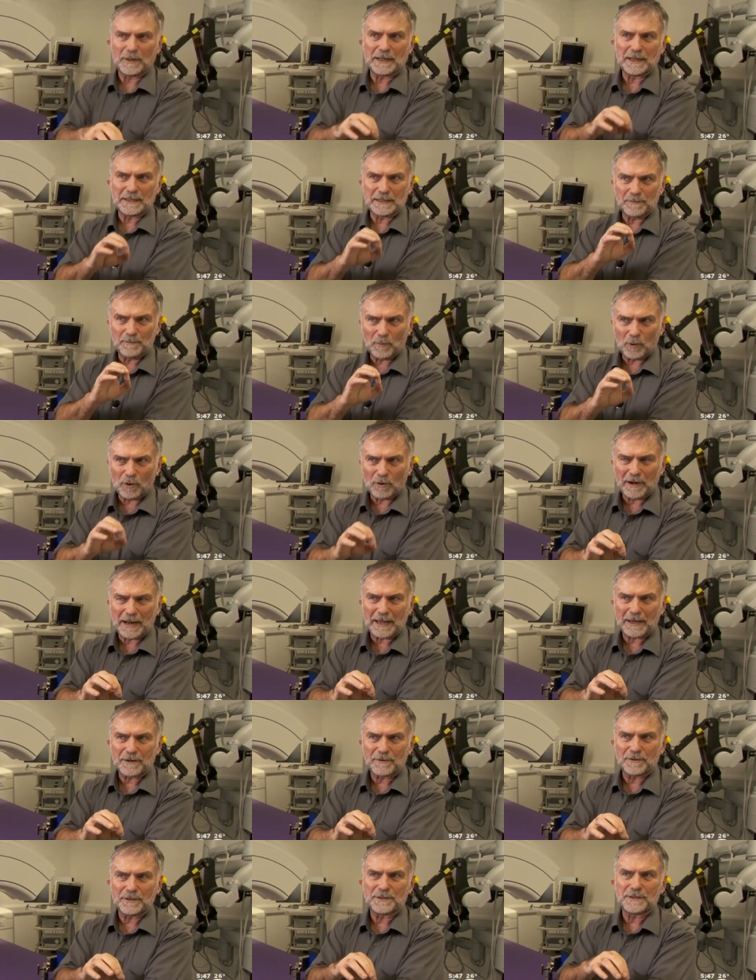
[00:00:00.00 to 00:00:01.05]
We're getting more
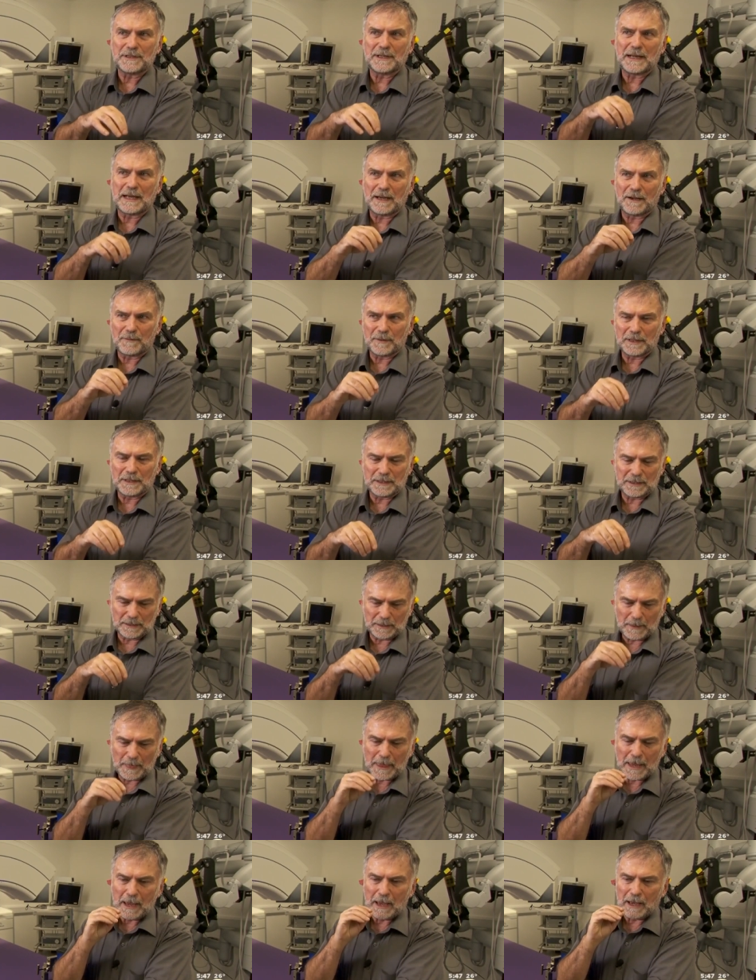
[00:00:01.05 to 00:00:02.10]
accurate in how we
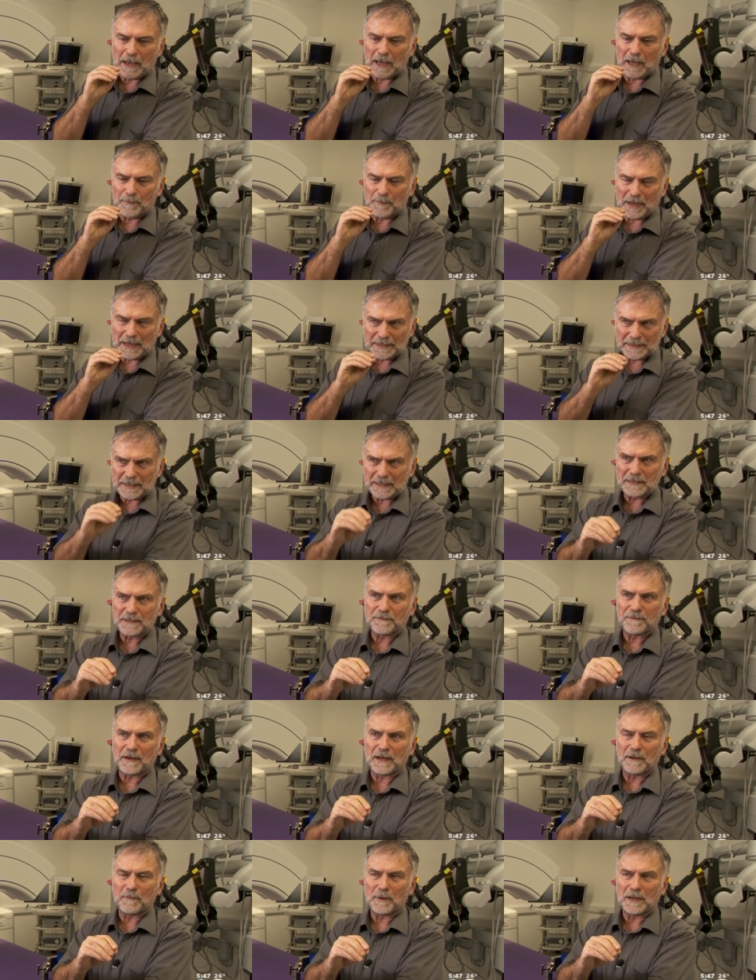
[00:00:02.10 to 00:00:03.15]
can um,
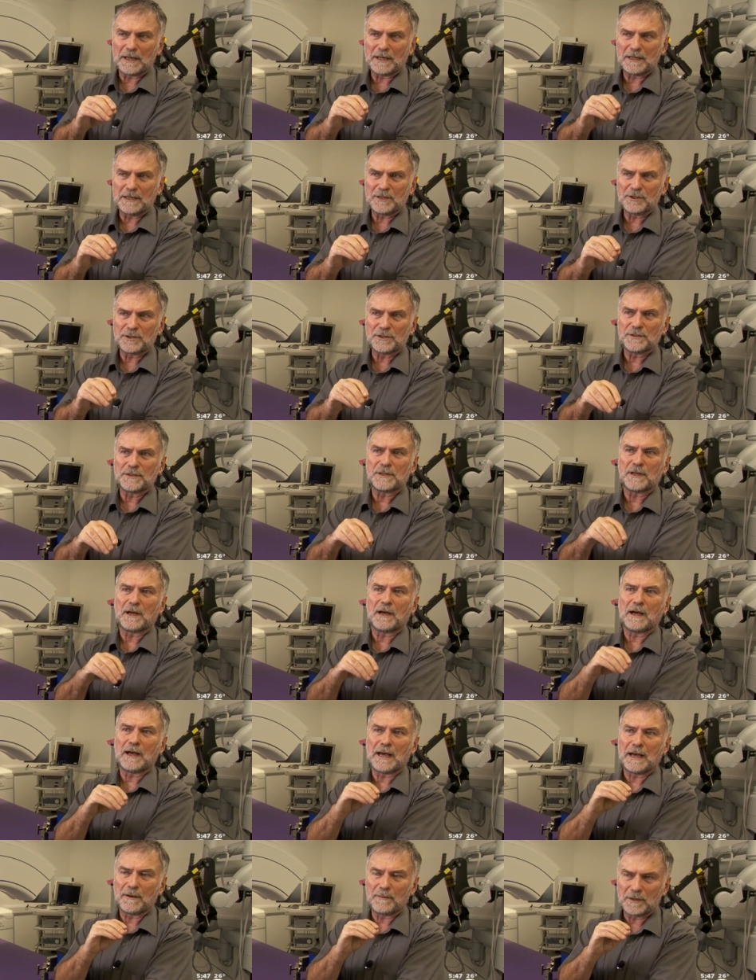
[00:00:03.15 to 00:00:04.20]
identify where lesions
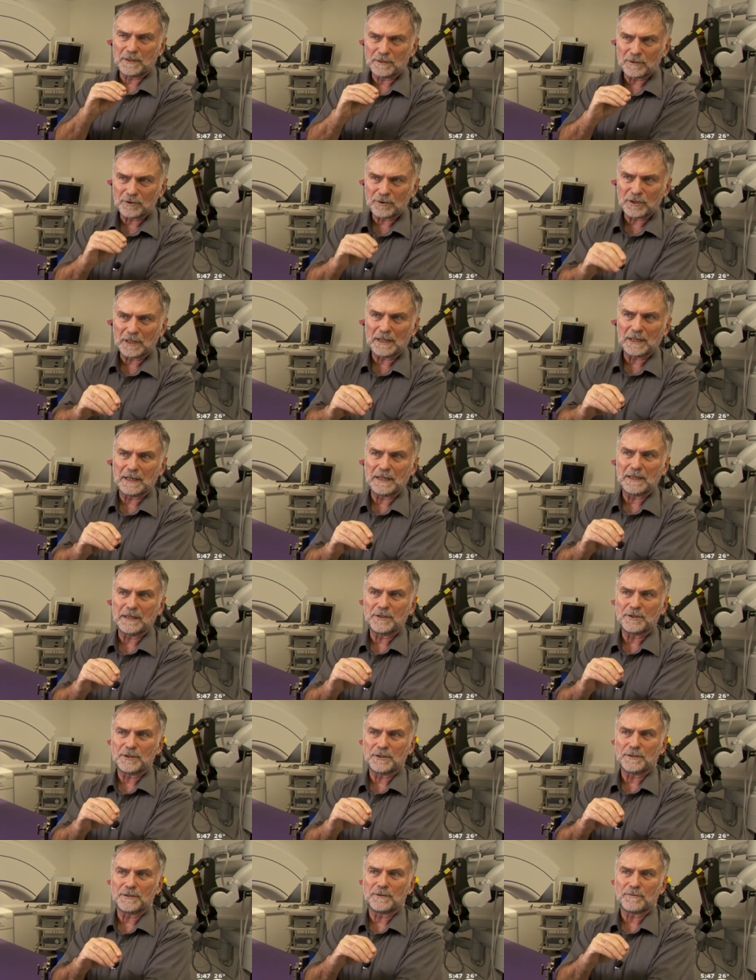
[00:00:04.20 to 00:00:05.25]
are, how we can treat
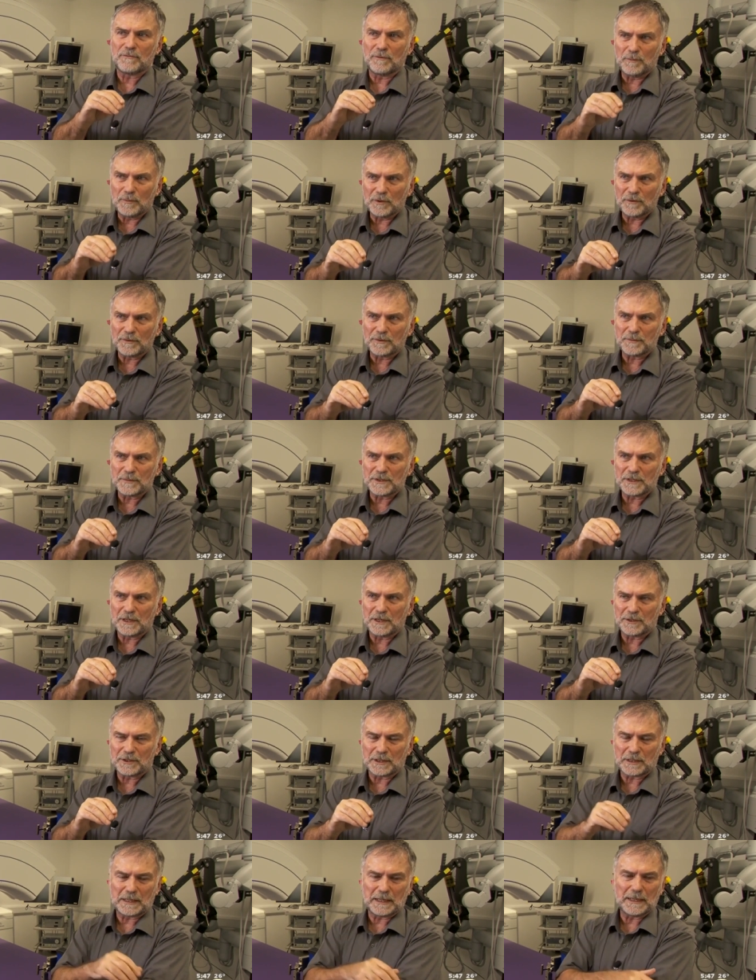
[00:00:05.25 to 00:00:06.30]
lesions, remove them
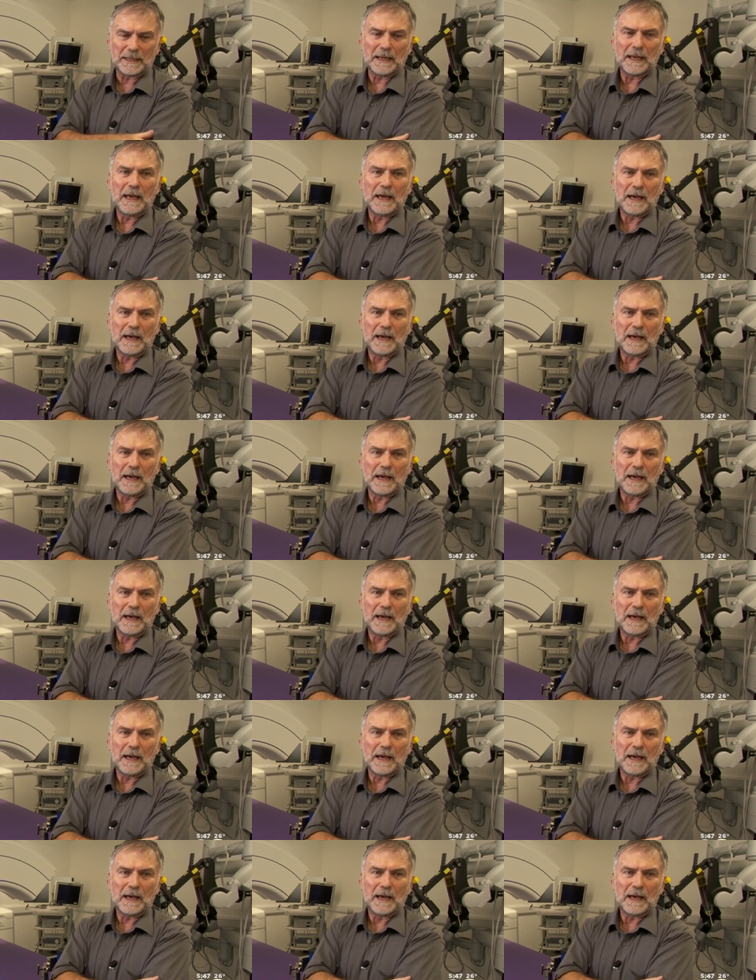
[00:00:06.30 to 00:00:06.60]
surgically.